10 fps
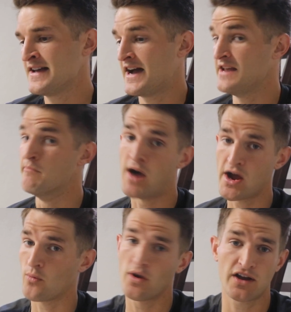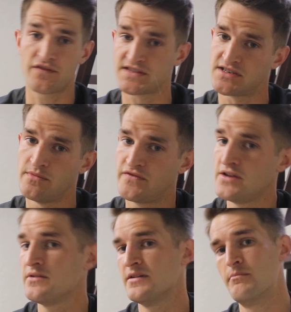And it might work for some of
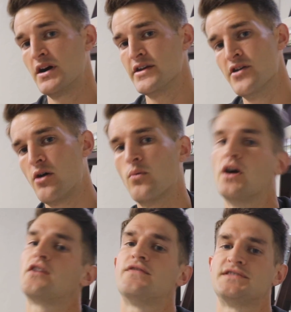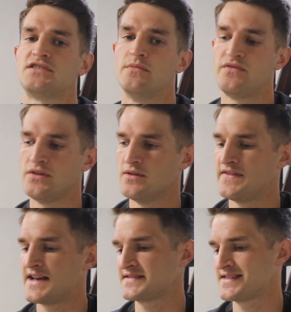you, it might not work for some of you. And
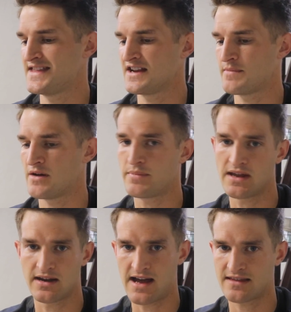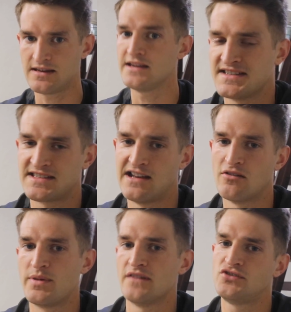that's the thing about being an athlete. It's a
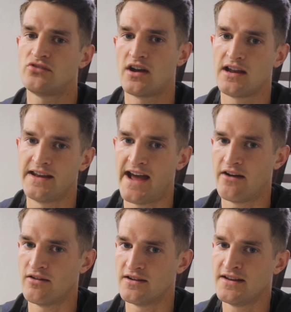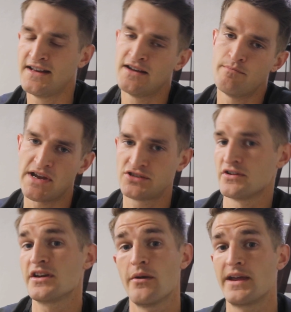little bit of trial and error. Make sure
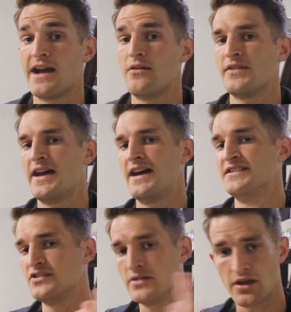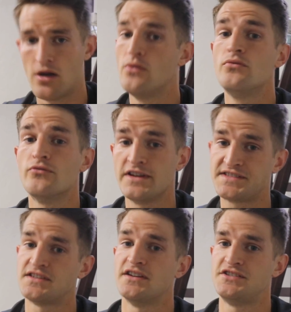you're going out there and doing your own
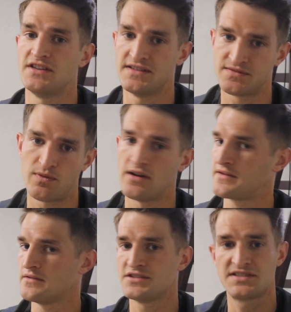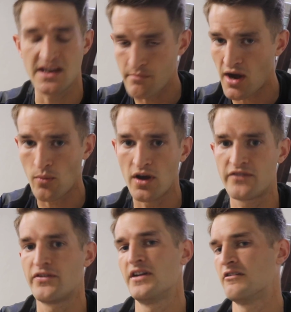research as well. Don't just take my word
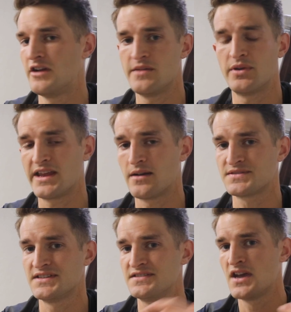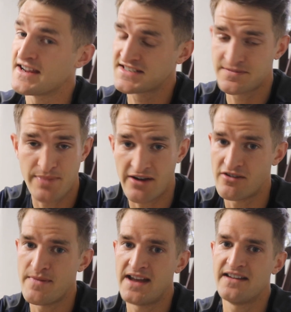for it or anybody else's.
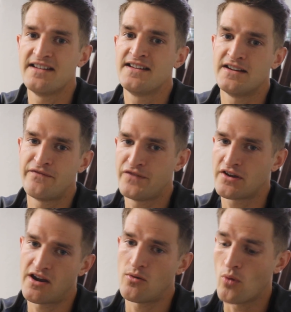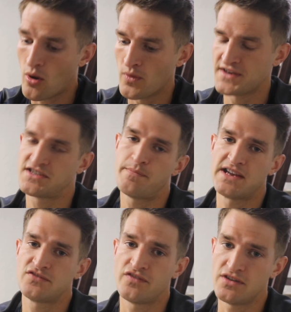Experiment and figure out what works the
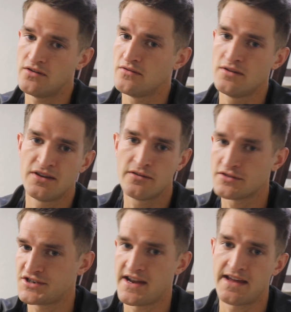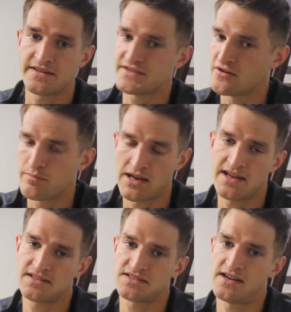best for you, your genetics, your
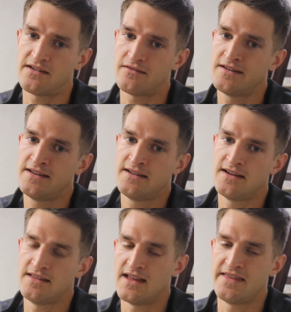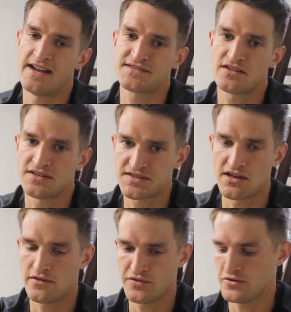playing style, and then that's going to
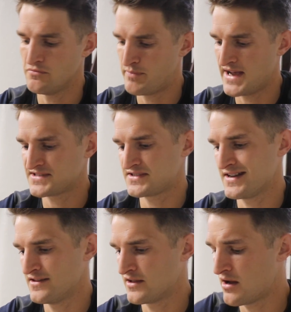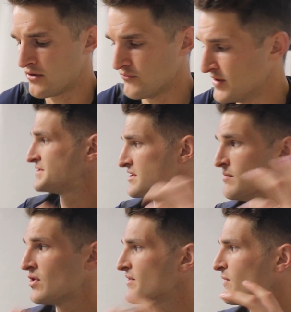serve you best in the long run. So you're
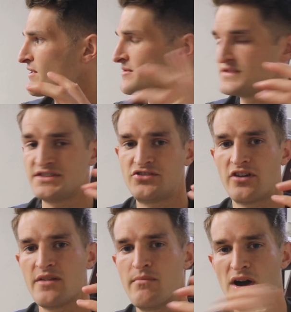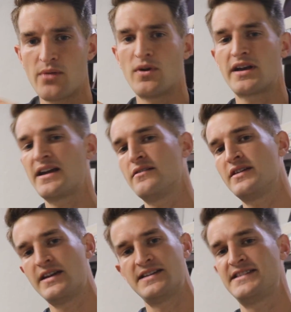more than welcome to try my workout.
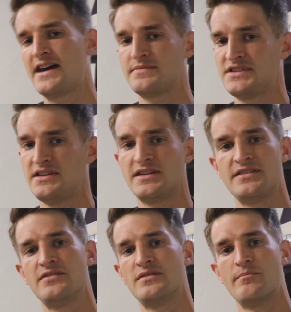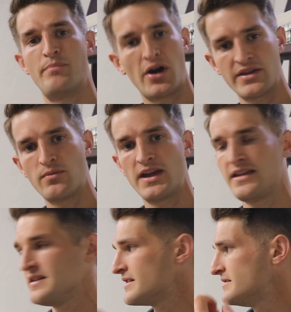You can adapt it, you can do it body
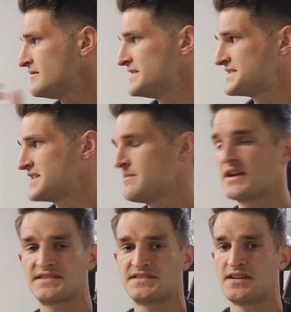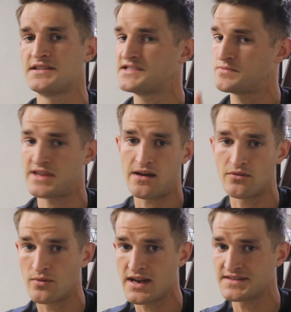weight, you can do these same exercises
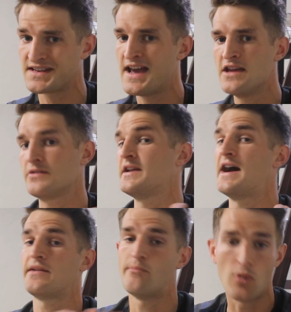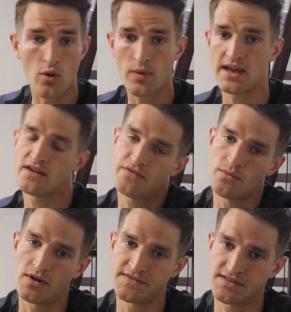without the weights, you can add more weight if
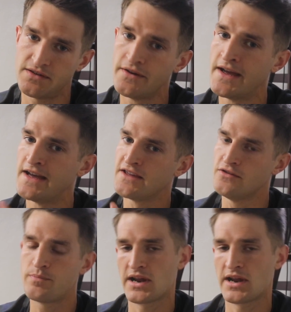you want to. You